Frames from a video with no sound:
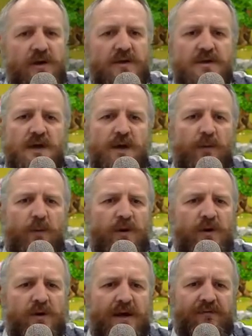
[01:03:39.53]
to tell me
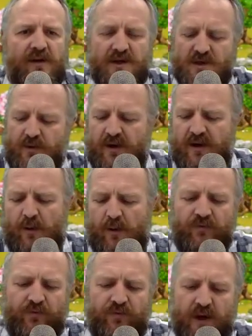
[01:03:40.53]
what your level is so I can come
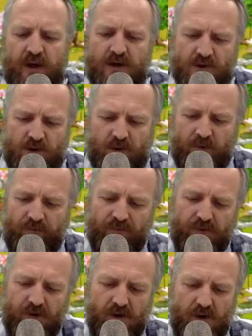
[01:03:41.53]
and find you.
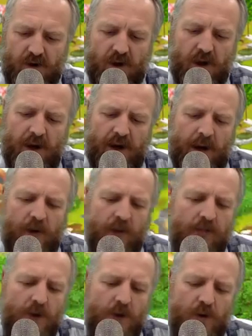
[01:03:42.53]
Now, at
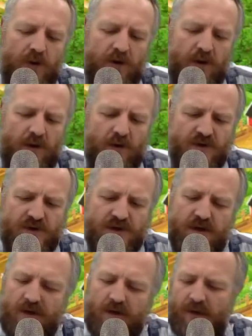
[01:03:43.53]
the moment, you'll
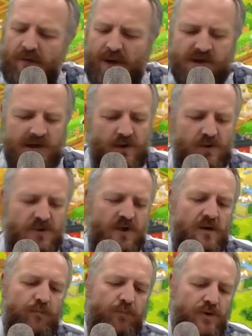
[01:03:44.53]
see that I'm actually
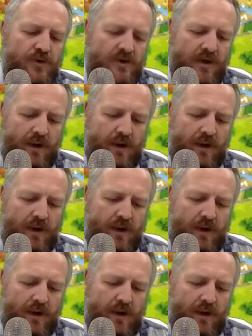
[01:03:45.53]
using a booster.